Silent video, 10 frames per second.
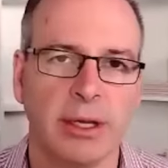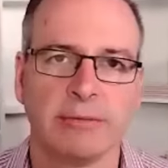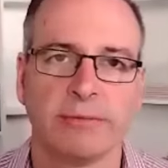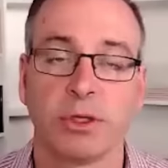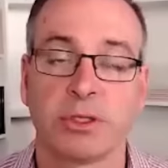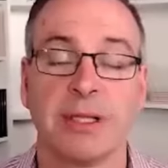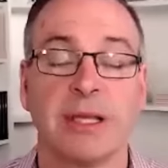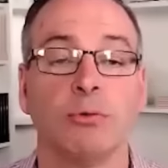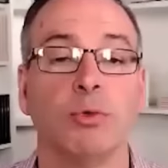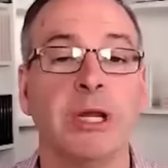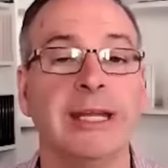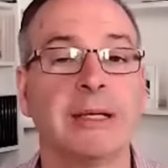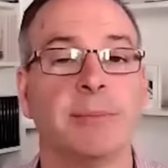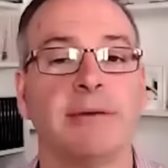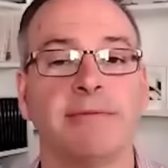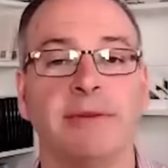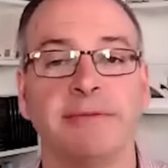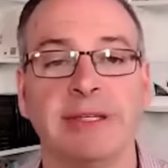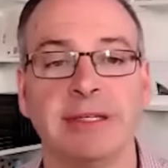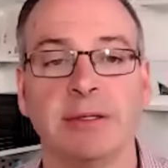Firstly, a reading above
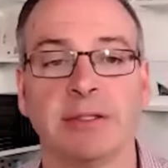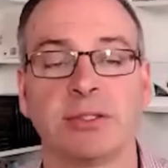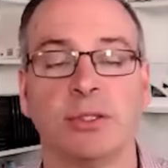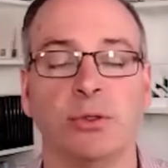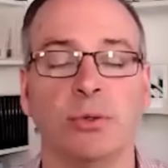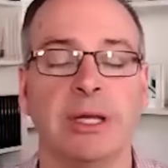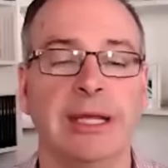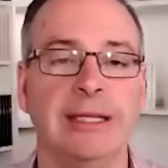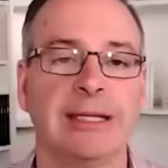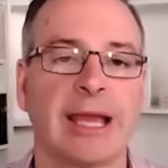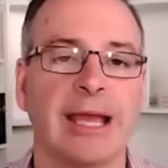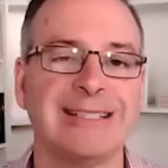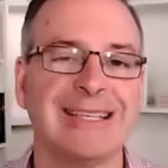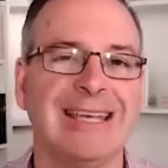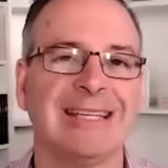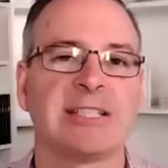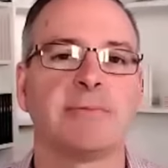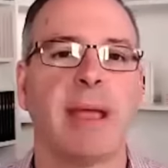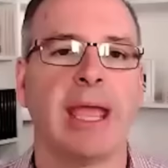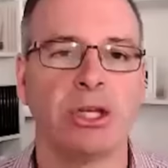50 still indicates
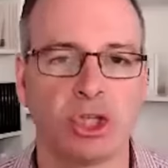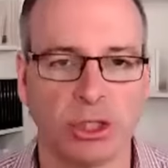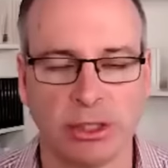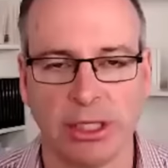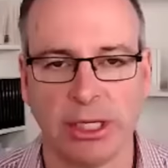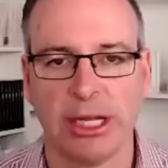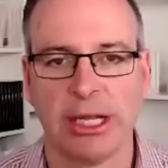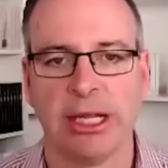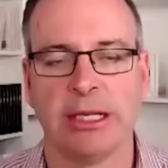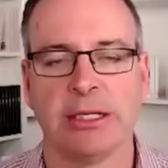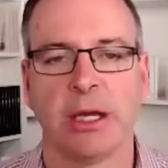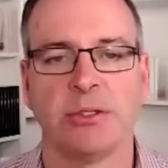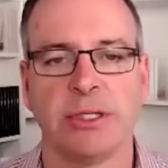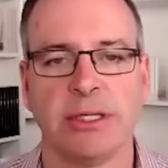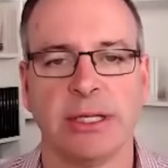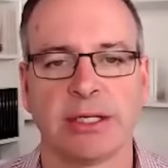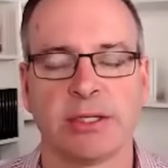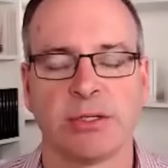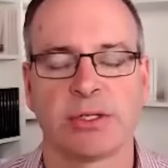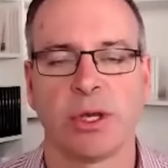expansion in those
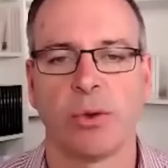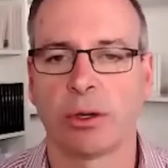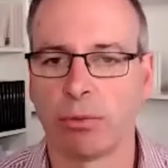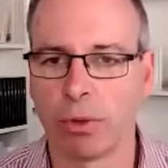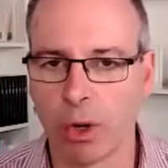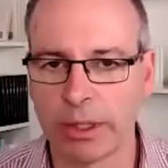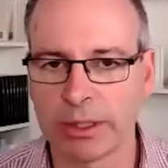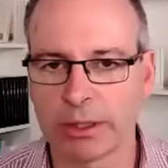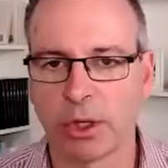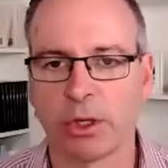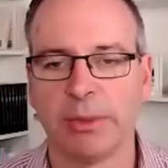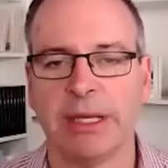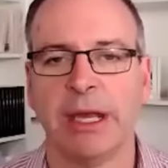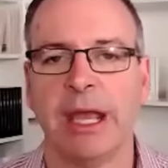indexes, so a growing economy.